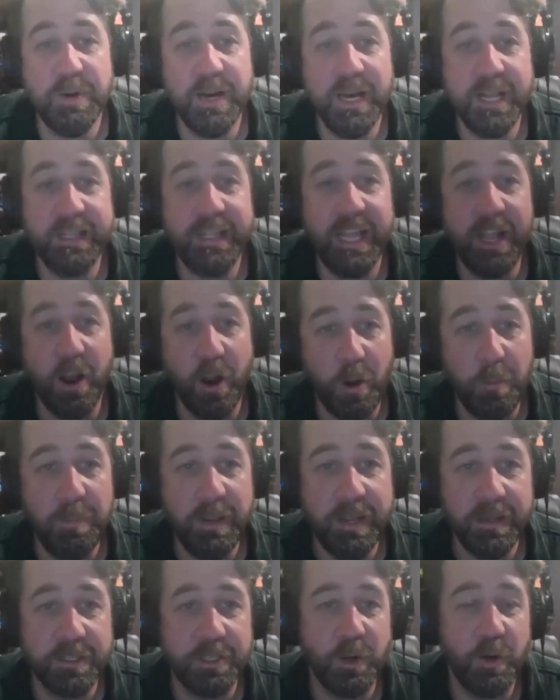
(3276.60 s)
but they are
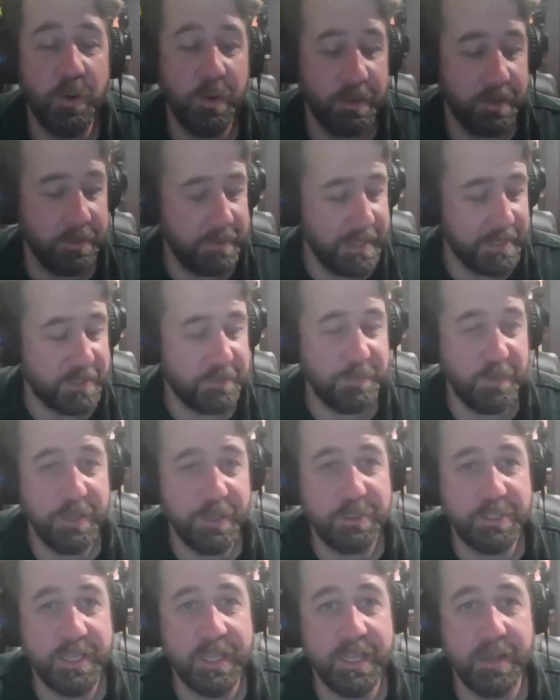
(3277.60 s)
being, so that's funny
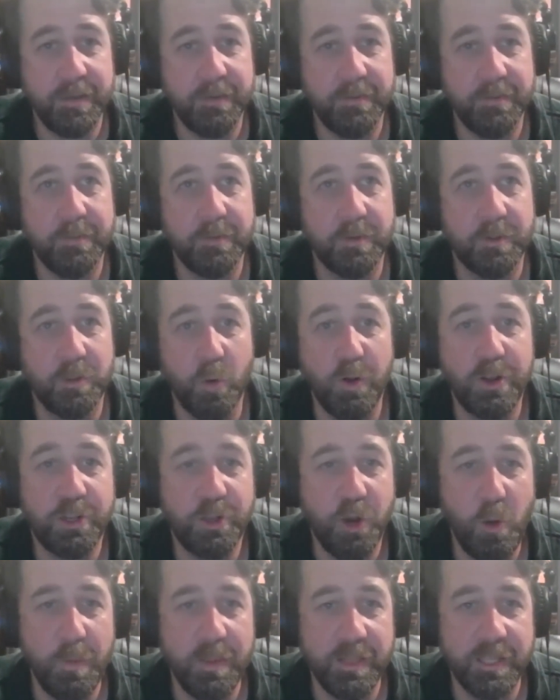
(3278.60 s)
you say that. Loren
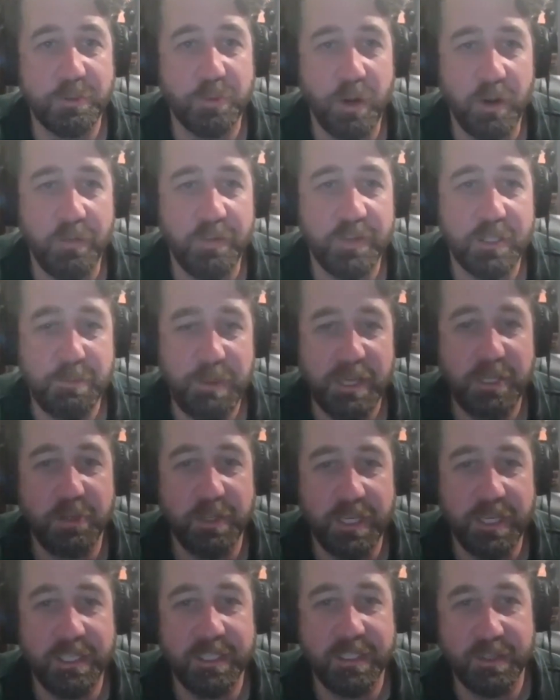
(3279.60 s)
Coleman, that's one of his
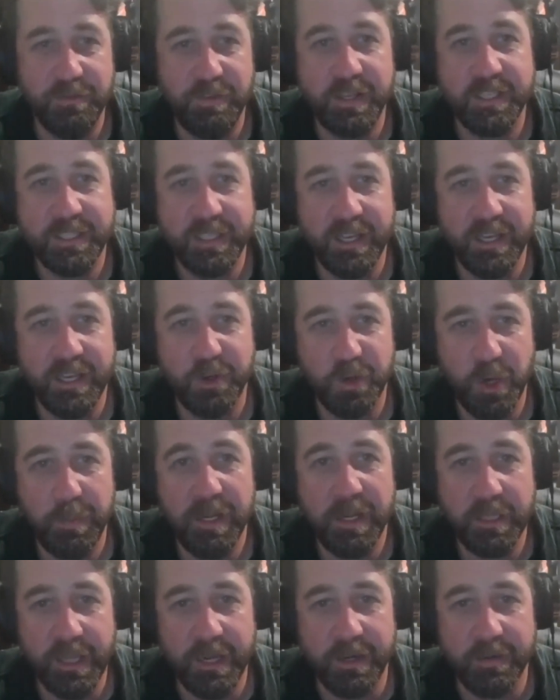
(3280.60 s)
specialties is investigating
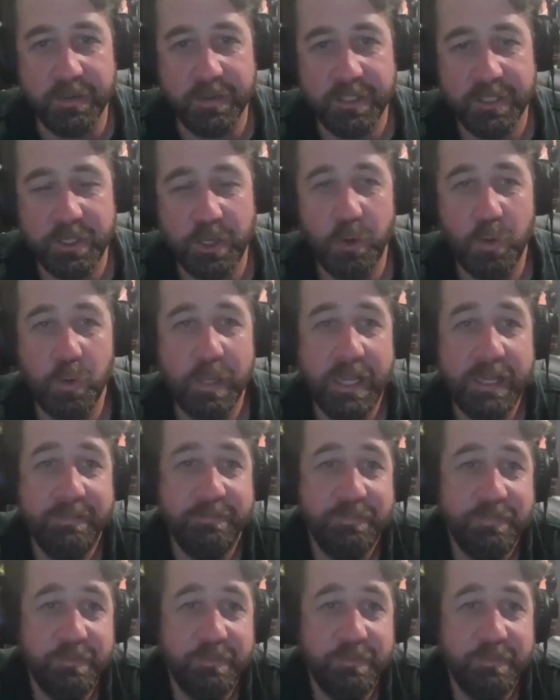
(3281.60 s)
creepy clowns. So it,